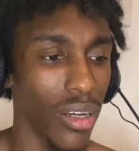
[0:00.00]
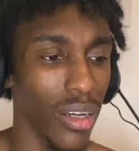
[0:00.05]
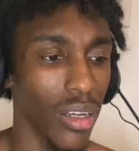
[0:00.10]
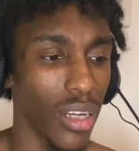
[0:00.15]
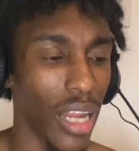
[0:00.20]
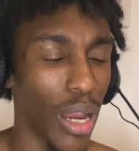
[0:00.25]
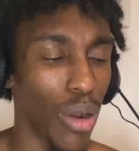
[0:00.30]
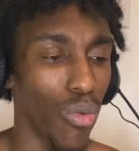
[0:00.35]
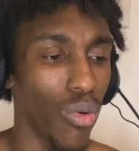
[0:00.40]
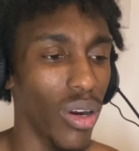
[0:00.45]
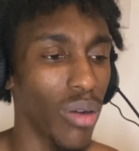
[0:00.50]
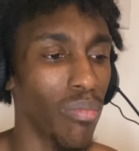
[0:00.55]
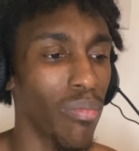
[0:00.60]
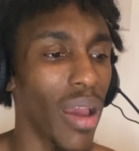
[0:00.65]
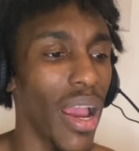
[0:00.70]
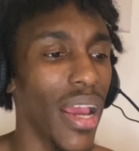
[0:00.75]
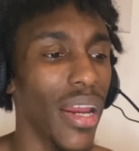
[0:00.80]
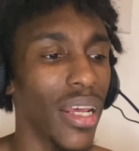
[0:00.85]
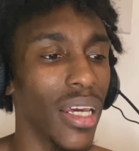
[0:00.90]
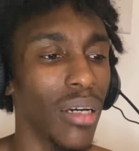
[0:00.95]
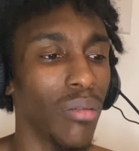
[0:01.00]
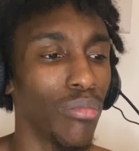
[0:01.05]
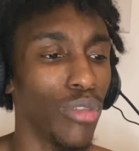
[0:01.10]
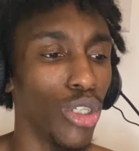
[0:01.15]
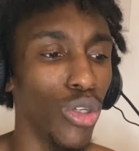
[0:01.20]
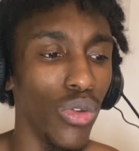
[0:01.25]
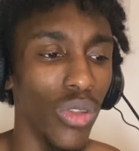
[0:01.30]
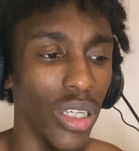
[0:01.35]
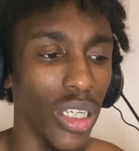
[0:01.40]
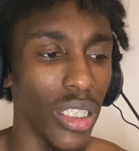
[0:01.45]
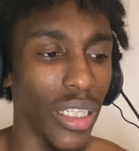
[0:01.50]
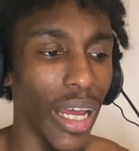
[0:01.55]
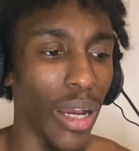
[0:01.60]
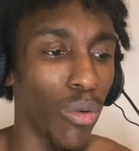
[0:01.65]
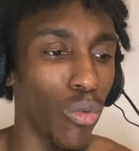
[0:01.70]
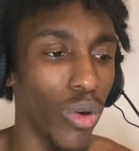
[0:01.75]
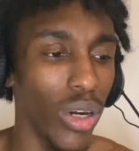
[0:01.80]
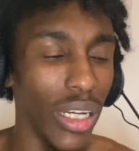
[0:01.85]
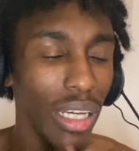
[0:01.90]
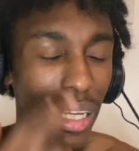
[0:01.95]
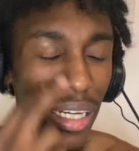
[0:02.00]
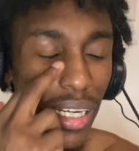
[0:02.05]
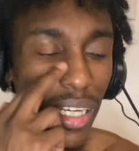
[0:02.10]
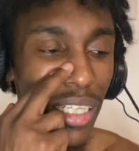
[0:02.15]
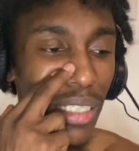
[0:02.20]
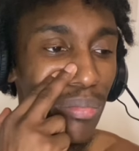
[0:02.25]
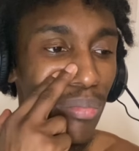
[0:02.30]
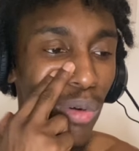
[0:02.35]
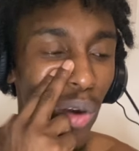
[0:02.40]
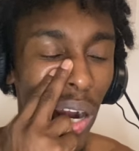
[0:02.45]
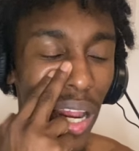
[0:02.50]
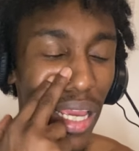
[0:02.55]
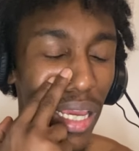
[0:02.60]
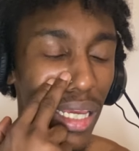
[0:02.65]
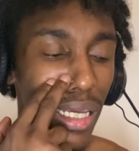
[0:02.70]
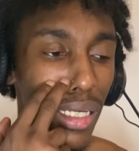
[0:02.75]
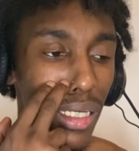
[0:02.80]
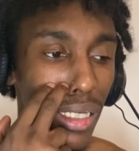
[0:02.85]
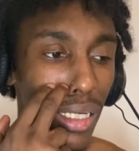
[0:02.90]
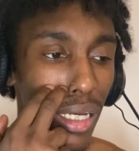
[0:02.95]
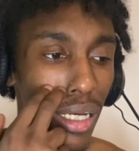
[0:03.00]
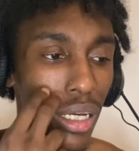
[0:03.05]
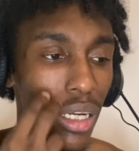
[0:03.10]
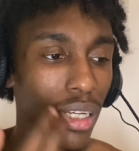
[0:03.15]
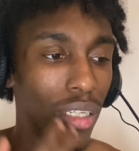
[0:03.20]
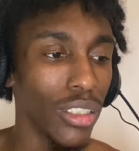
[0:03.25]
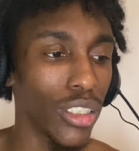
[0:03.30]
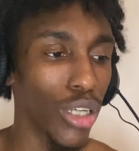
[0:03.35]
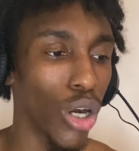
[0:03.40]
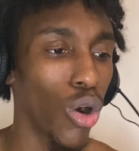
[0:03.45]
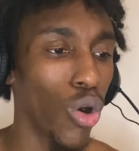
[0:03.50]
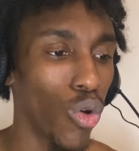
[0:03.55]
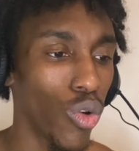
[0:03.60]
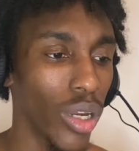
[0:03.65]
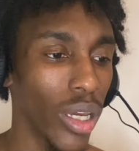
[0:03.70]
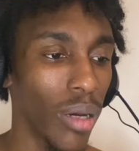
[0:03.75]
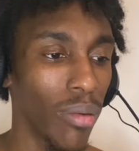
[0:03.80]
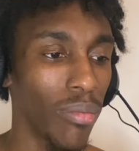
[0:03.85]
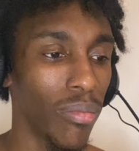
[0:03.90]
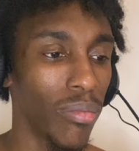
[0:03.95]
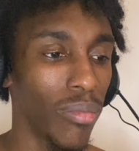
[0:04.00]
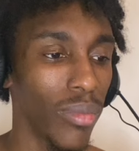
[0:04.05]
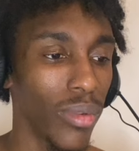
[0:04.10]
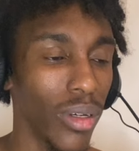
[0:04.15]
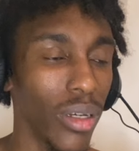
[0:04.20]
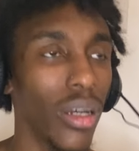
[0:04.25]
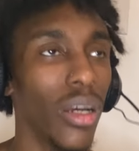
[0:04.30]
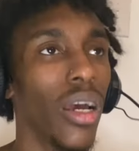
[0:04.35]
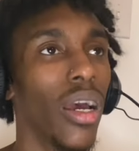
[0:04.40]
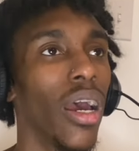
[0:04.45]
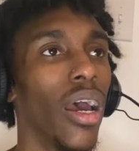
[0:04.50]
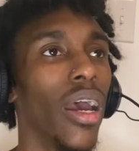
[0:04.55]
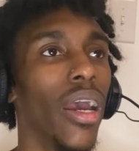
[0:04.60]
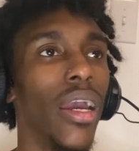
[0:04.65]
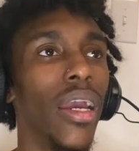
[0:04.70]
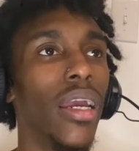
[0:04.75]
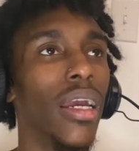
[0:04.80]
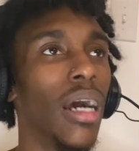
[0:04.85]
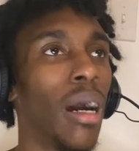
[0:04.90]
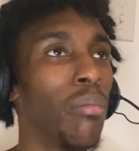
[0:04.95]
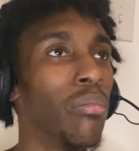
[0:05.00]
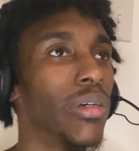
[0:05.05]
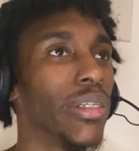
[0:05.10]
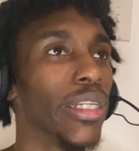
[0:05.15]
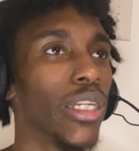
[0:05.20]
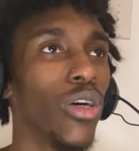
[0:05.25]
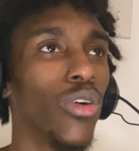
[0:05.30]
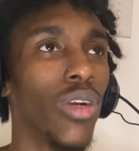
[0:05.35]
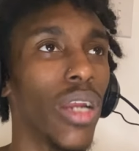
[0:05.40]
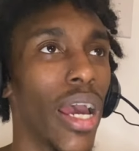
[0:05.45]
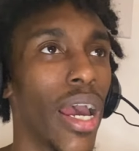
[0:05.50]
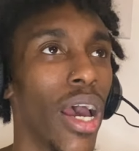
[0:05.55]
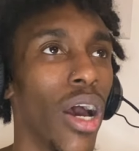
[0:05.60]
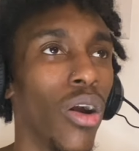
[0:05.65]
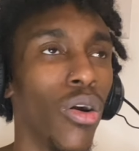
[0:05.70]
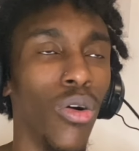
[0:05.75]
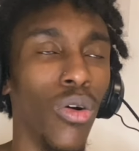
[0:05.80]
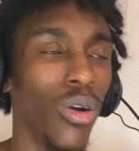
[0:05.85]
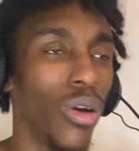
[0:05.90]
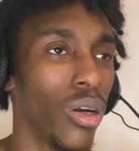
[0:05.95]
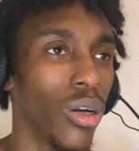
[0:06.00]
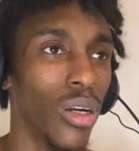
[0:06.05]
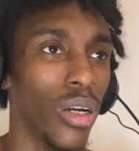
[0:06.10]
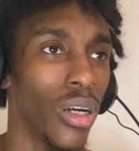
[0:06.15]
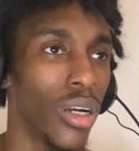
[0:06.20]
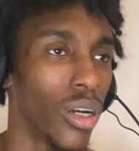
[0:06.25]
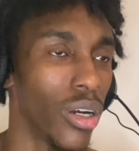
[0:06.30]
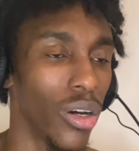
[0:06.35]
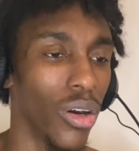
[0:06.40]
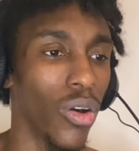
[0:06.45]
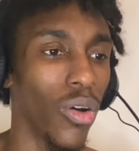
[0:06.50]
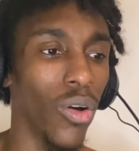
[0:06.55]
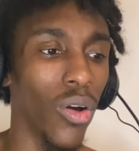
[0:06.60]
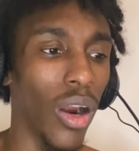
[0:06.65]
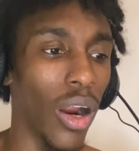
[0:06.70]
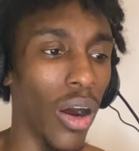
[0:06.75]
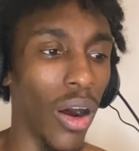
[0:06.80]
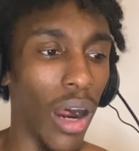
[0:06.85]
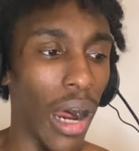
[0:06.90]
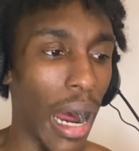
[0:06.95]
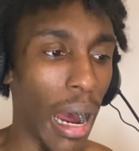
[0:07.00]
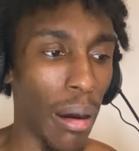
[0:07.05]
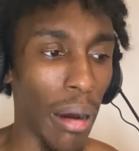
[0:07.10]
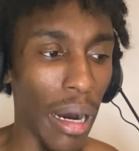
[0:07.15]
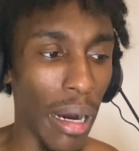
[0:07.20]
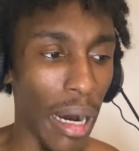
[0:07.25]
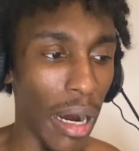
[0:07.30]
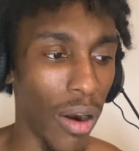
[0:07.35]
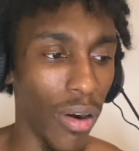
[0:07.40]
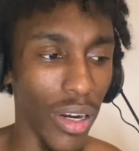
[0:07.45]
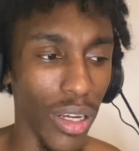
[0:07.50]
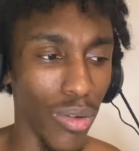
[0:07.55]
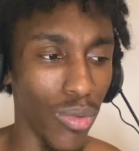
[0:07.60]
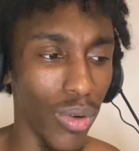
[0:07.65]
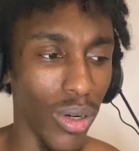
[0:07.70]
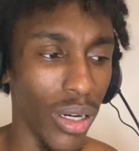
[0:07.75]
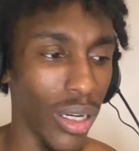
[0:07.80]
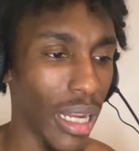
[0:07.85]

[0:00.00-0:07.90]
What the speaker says: Like, what made him do this? Like, what in his brain told him, hey, I'm gonna slow down or I already won?